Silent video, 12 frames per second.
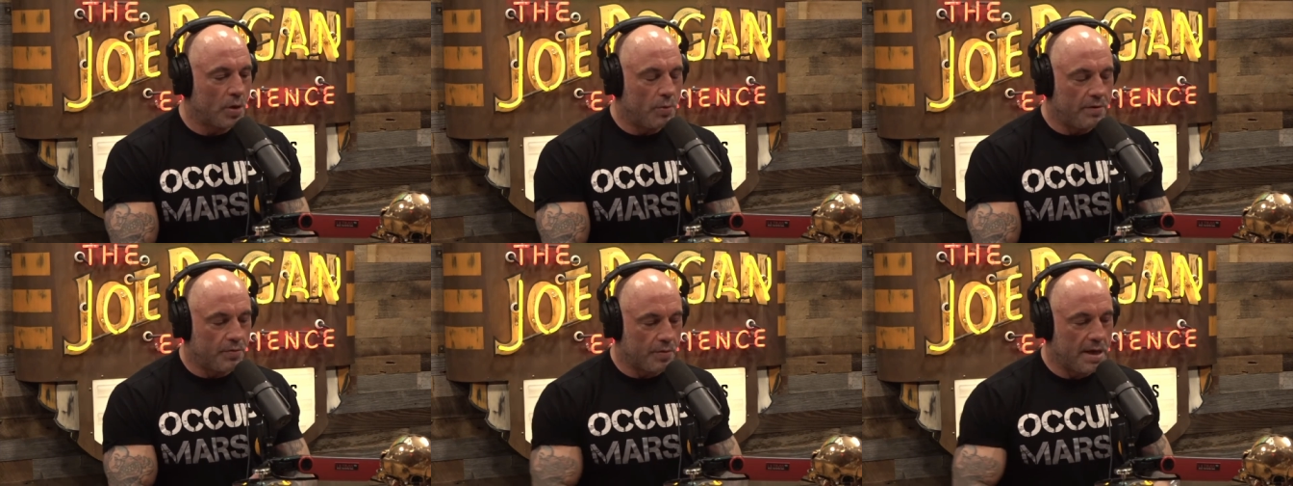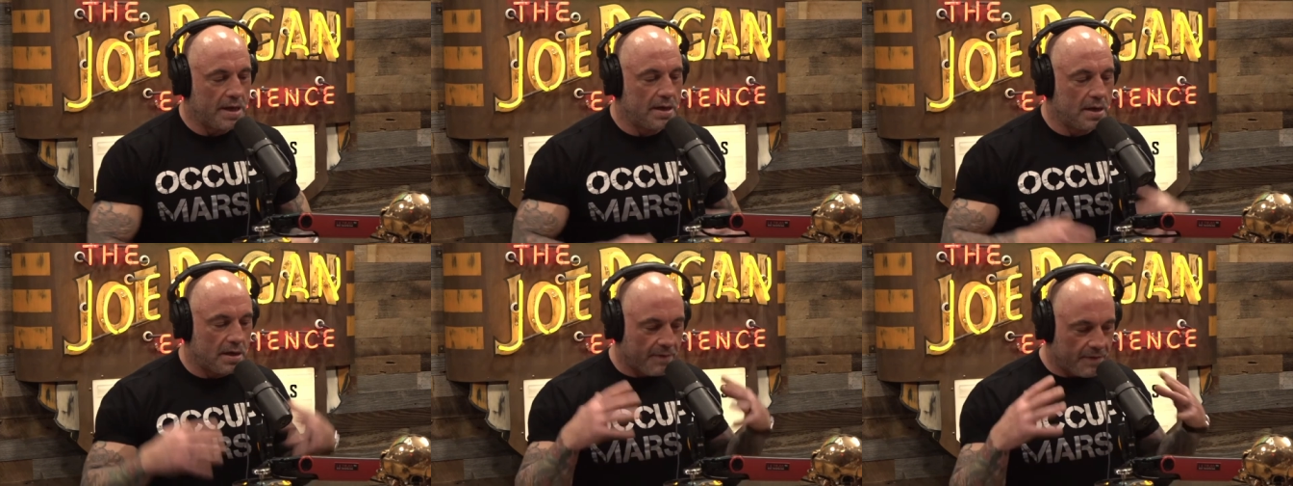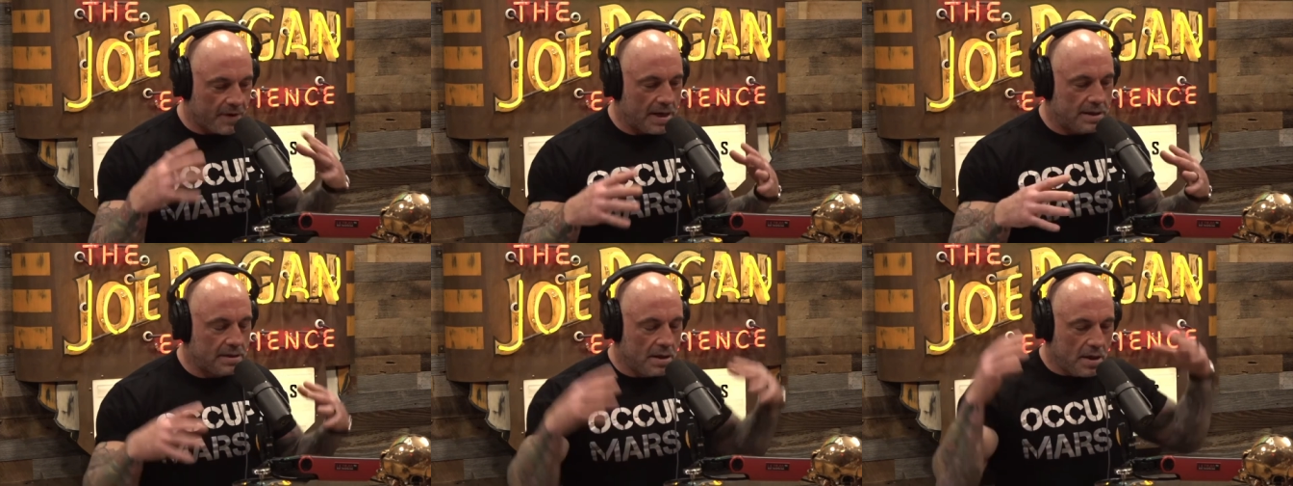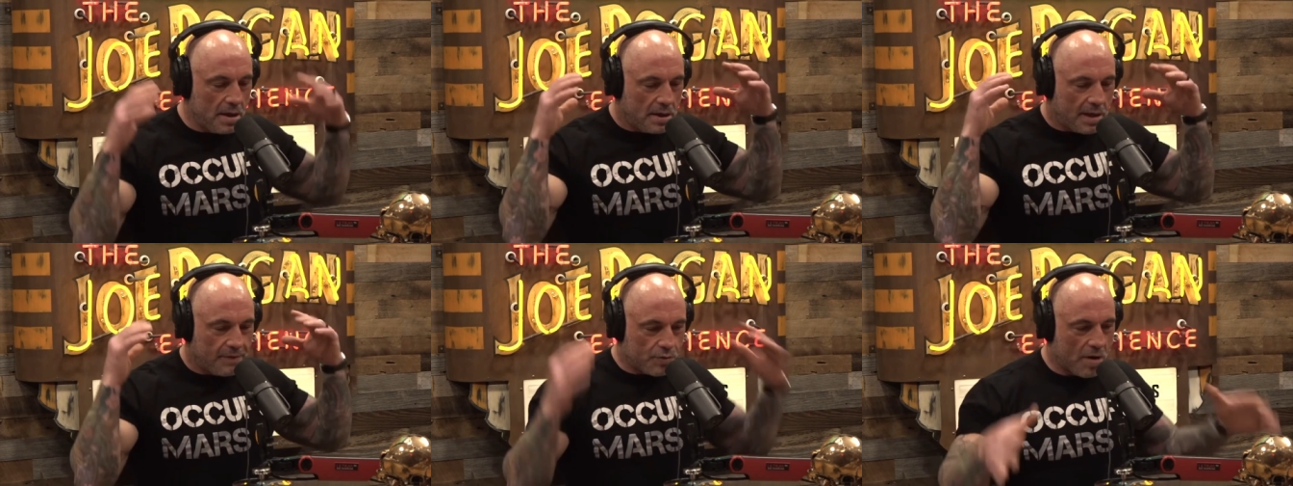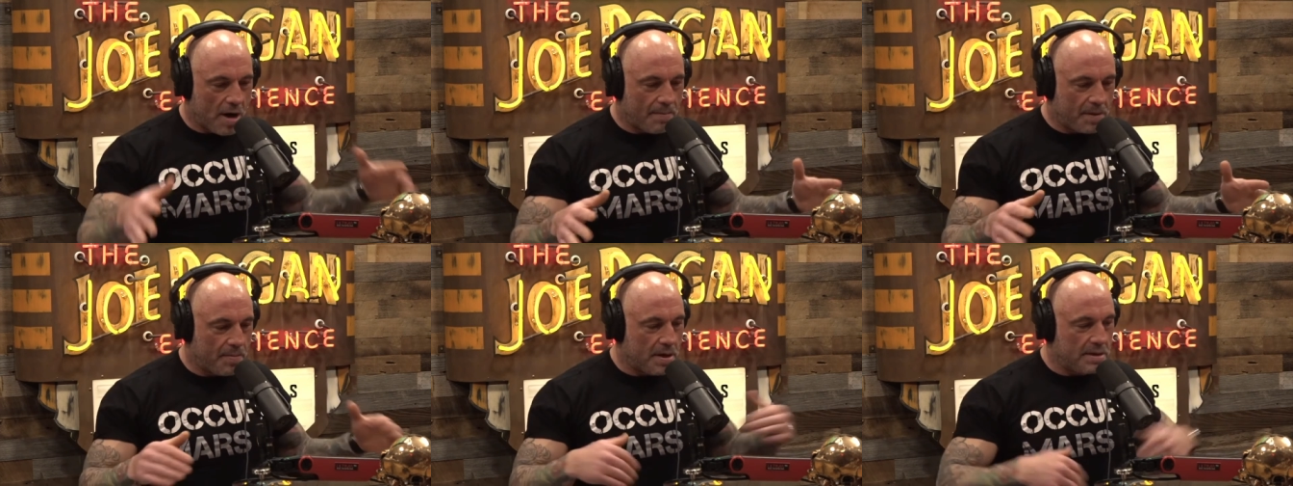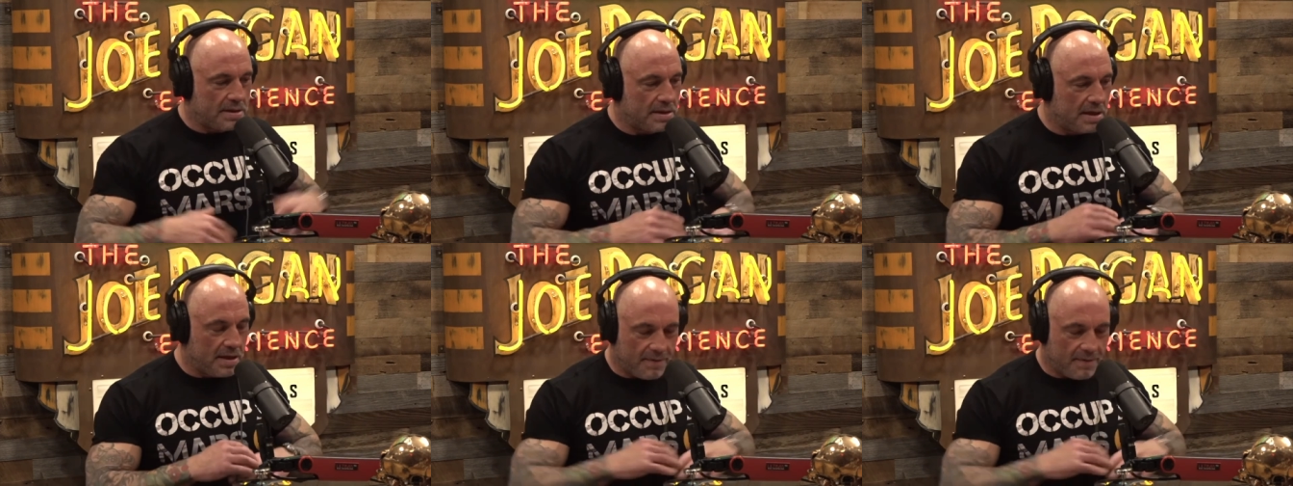We've created a device that if dropped upon a city,